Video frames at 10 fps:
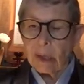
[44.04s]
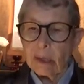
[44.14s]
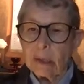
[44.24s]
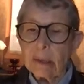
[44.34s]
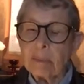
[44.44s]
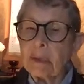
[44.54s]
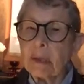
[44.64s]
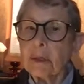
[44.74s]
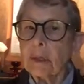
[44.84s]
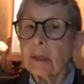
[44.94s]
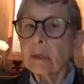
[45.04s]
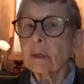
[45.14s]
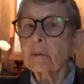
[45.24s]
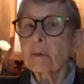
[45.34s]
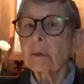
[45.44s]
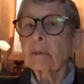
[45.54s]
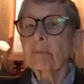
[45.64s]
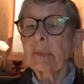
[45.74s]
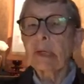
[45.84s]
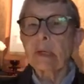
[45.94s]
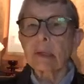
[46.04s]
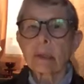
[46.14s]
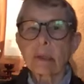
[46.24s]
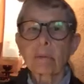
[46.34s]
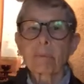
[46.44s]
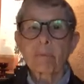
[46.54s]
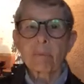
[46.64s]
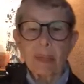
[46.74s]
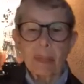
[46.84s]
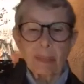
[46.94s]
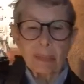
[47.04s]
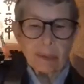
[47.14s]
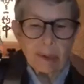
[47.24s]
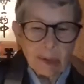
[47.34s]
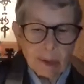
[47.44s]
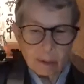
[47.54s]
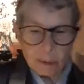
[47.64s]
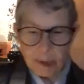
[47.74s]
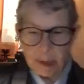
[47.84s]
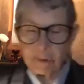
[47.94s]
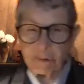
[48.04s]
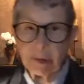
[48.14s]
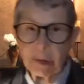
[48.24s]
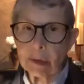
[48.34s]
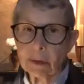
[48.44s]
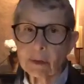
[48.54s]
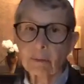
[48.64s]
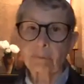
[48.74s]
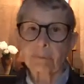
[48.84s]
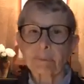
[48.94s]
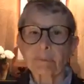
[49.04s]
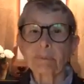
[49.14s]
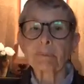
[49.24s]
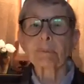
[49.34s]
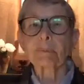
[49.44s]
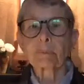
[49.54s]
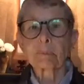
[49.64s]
Deep sesshins don't mean glorious feelings. They